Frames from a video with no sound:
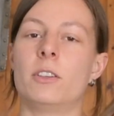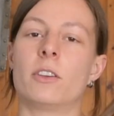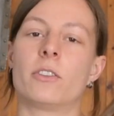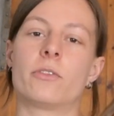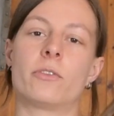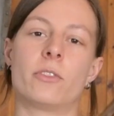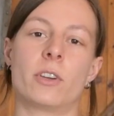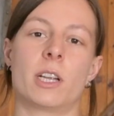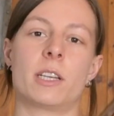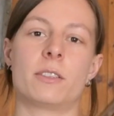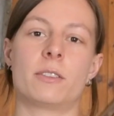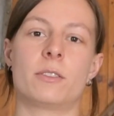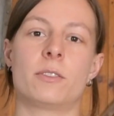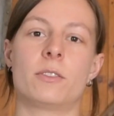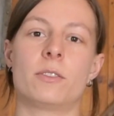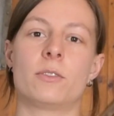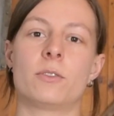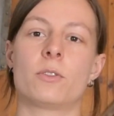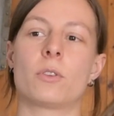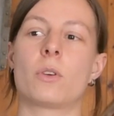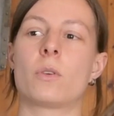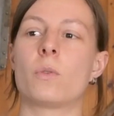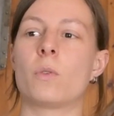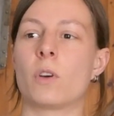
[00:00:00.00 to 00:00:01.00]
your
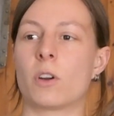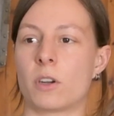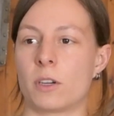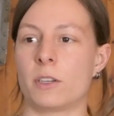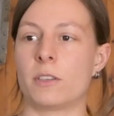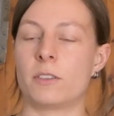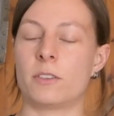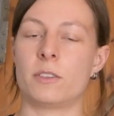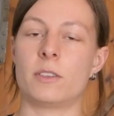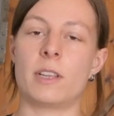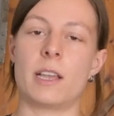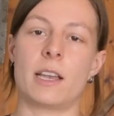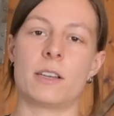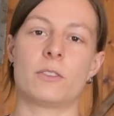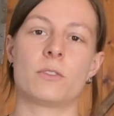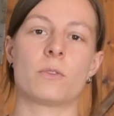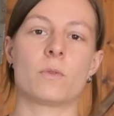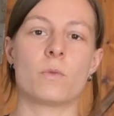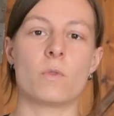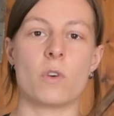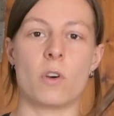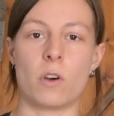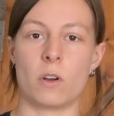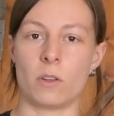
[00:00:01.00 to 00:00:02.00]
thrusts towards
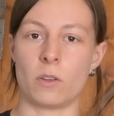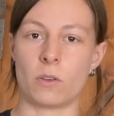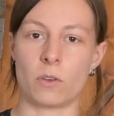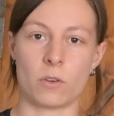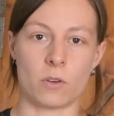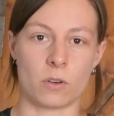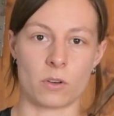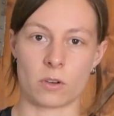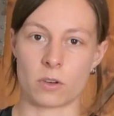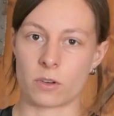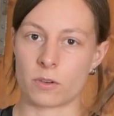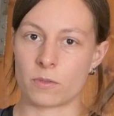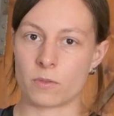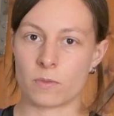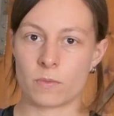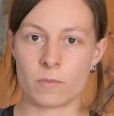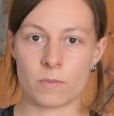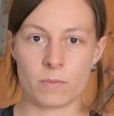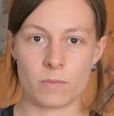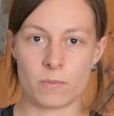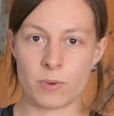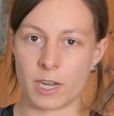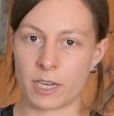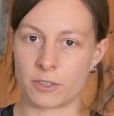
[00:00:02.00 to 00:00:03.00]
that wall or
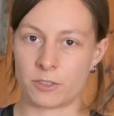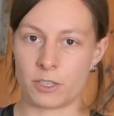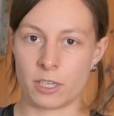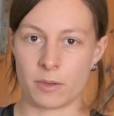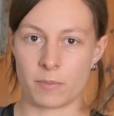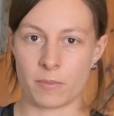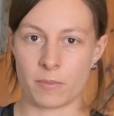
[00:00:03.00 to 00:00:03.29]
punching